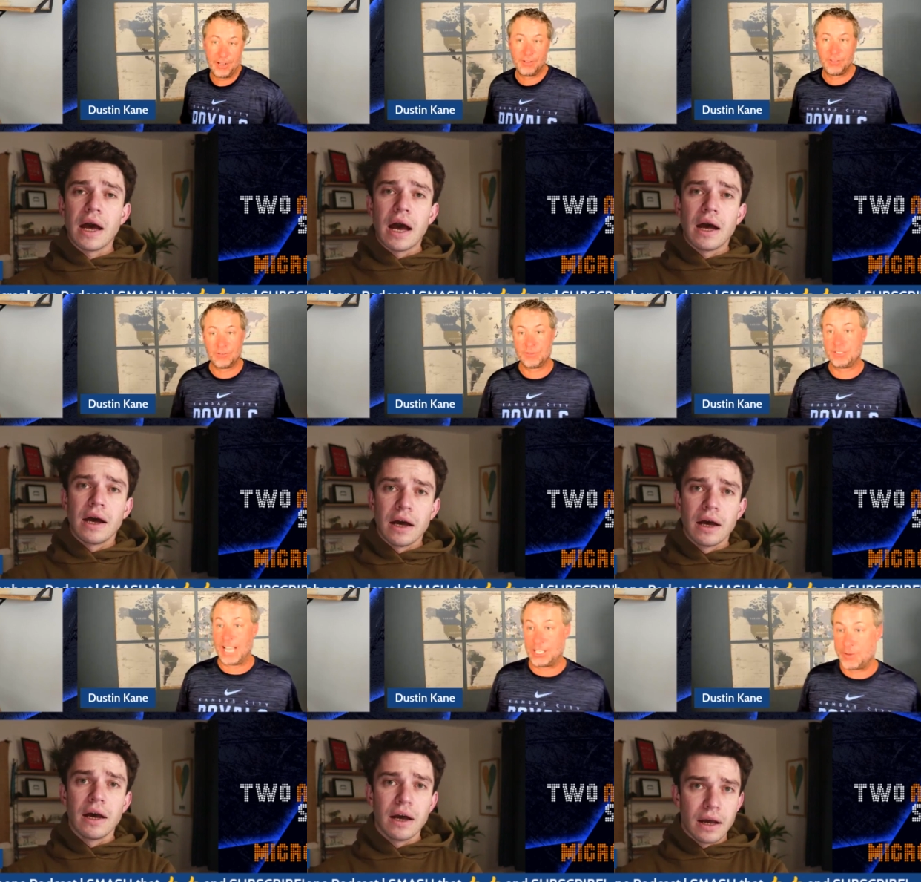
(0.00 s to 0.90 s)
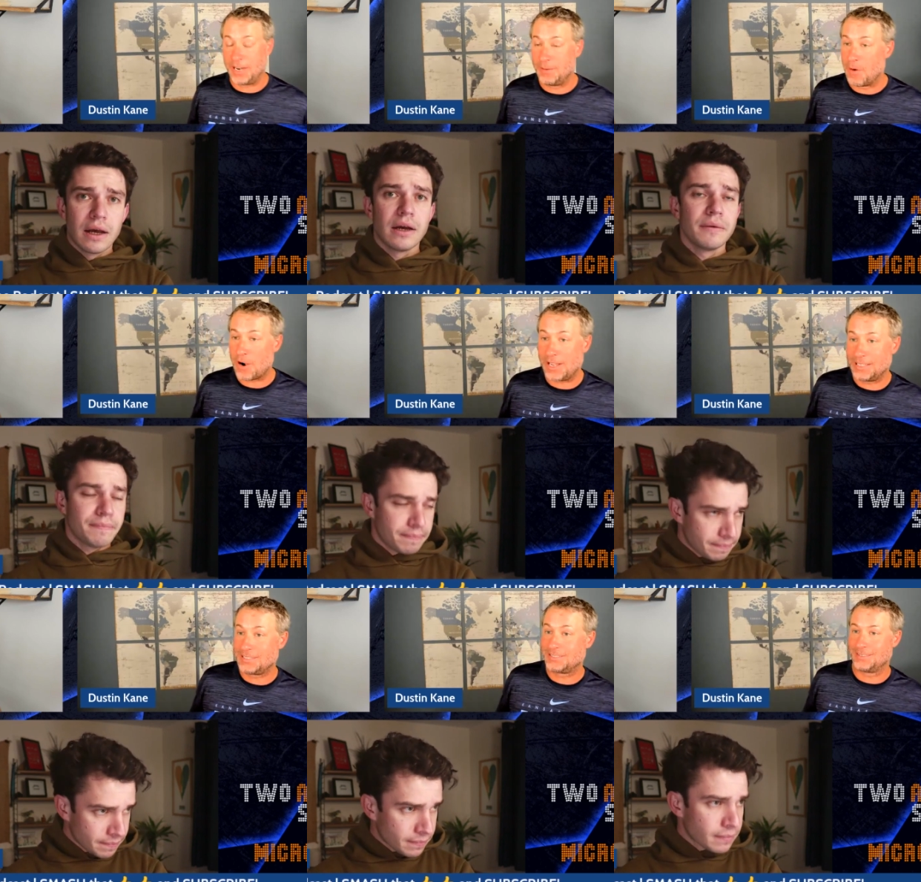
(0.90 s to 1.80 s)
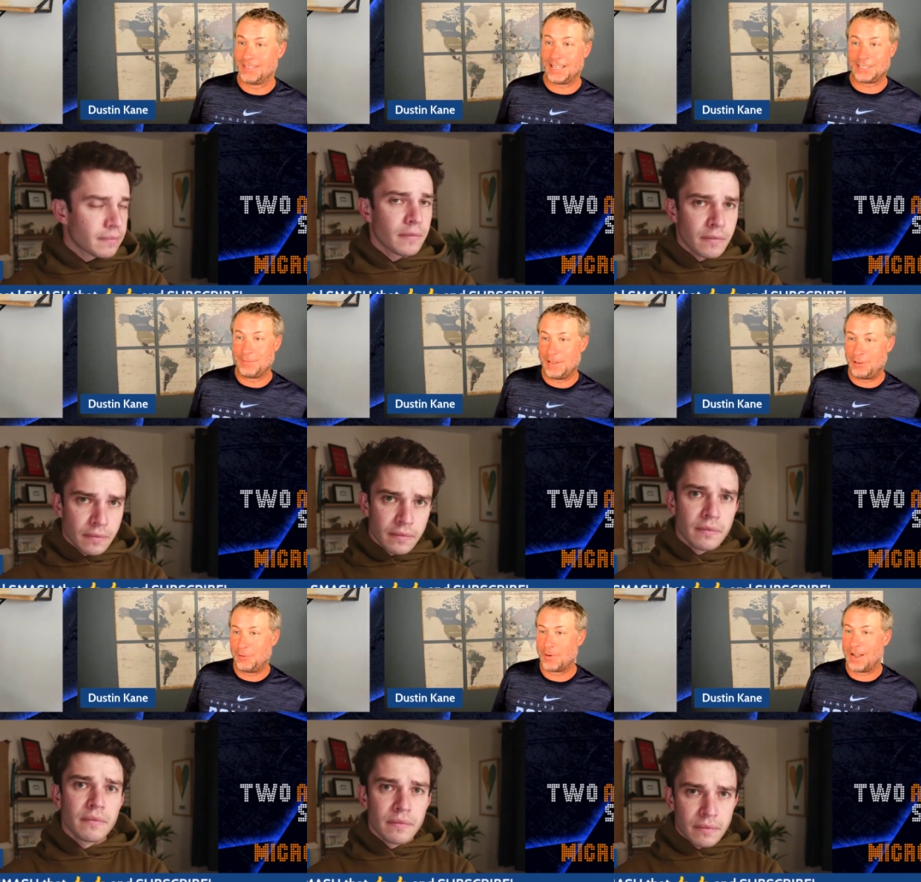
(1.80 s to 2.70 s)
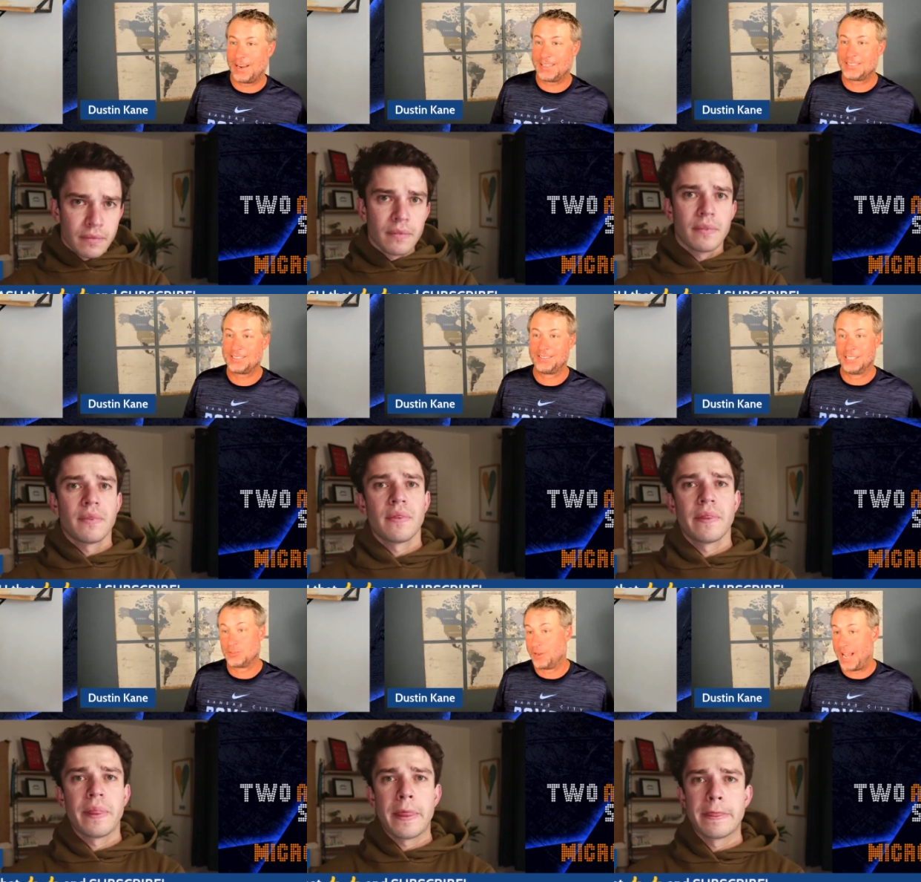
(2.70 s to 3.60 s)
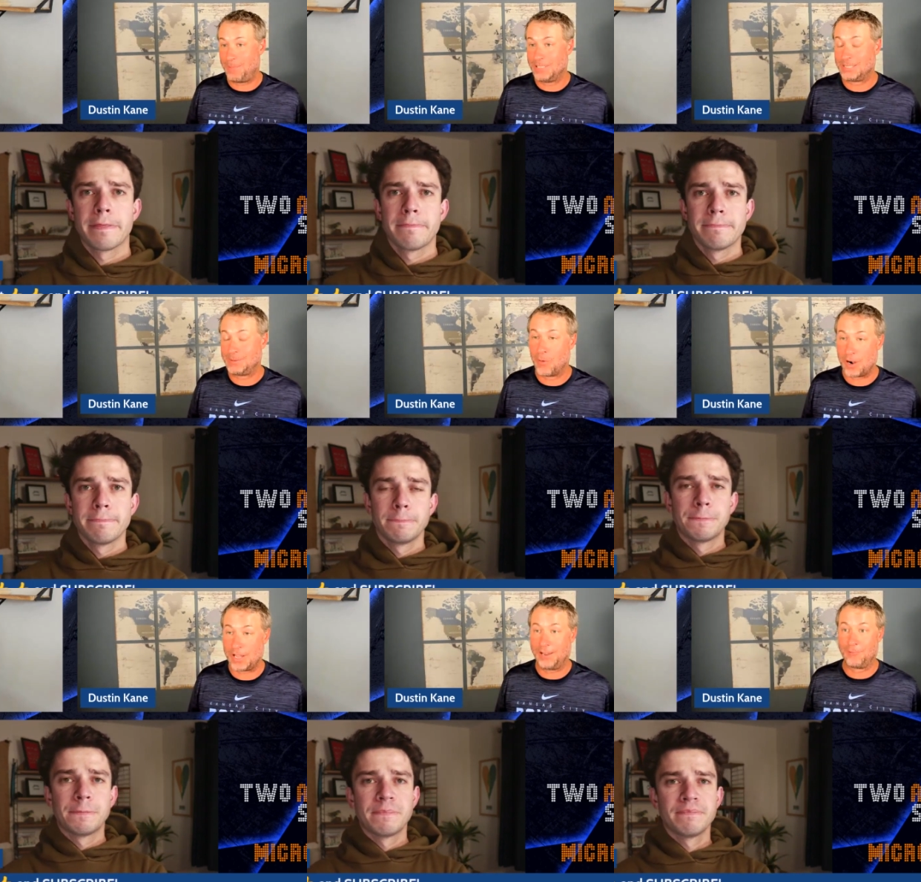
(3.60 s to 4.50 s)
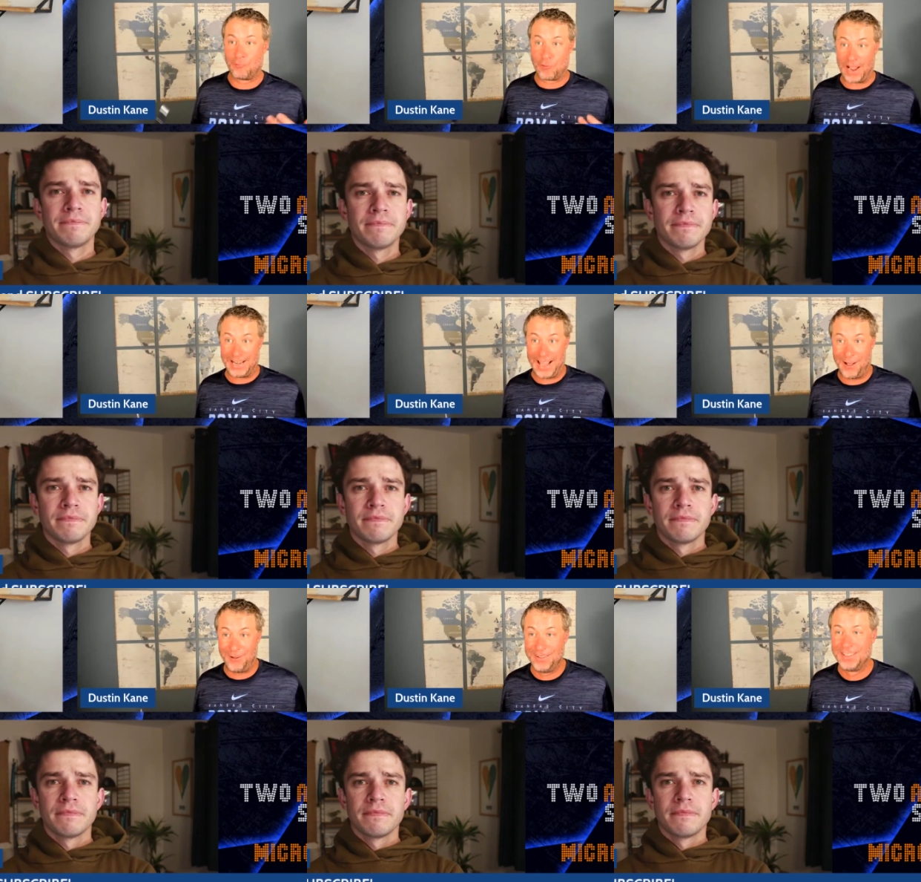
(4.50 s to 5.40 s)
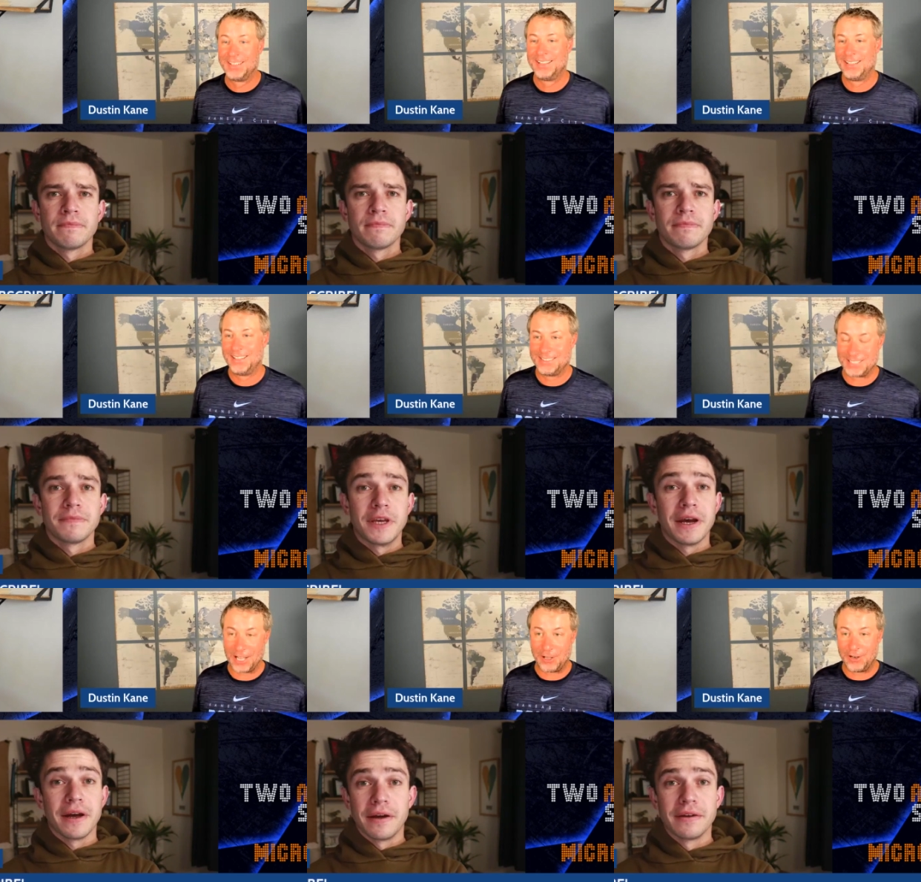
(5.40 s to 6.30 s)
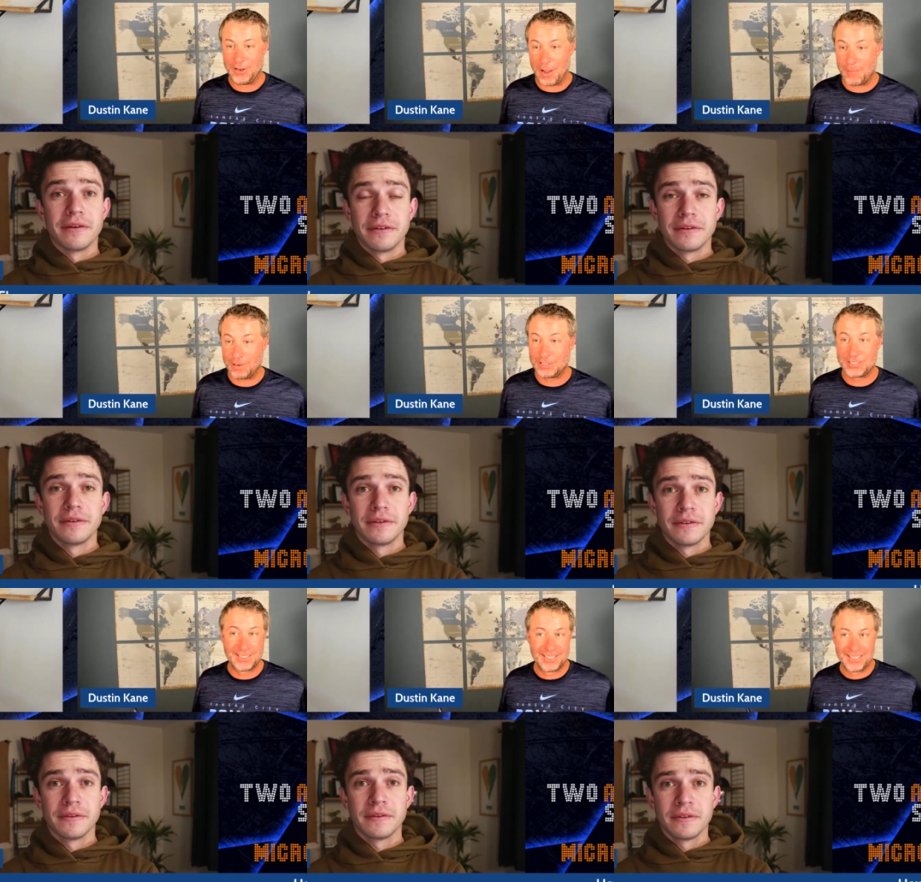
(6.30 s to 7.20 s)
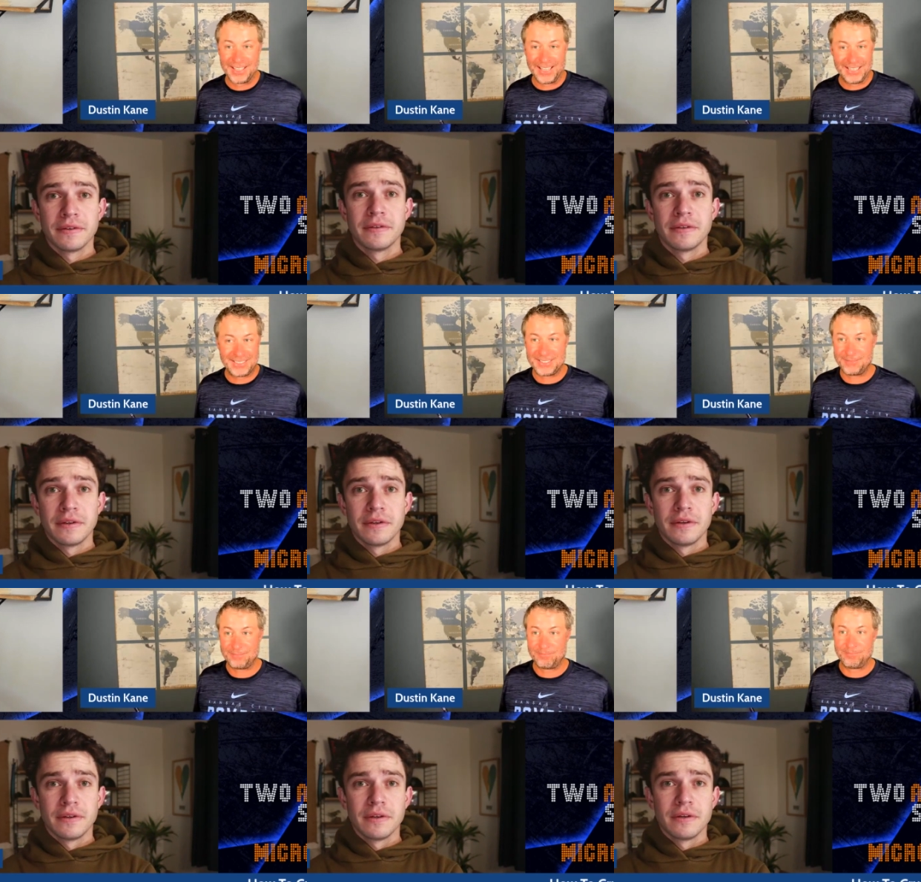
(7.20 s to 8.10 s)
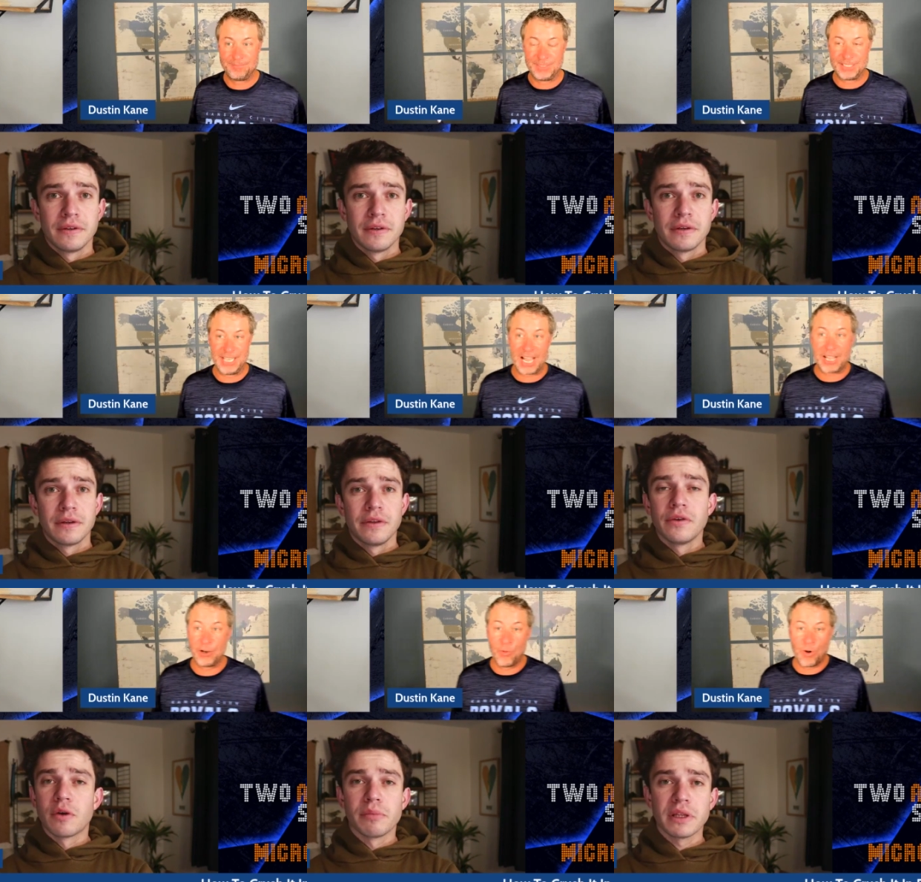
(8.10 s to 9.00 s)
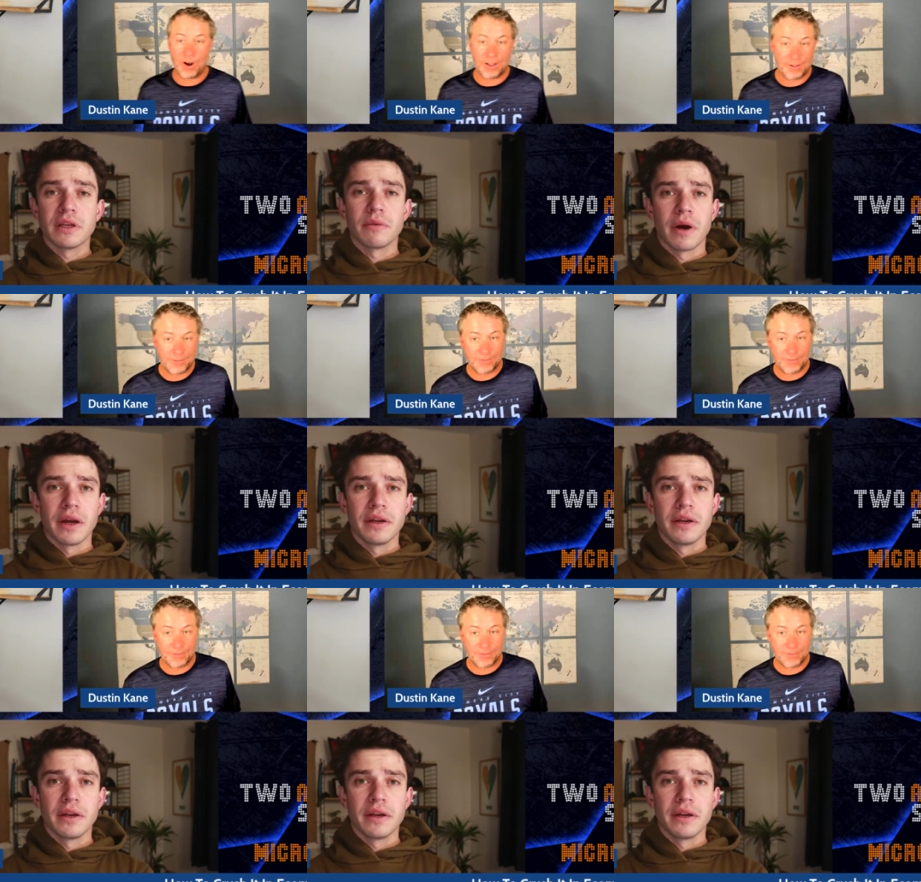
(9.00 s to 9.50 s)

Speaker 1: know, they're saturated markets, lots of Me Too products. This one happens to be working right now. Yeah. It's got good numbers. It's it's not. You're completely work. right.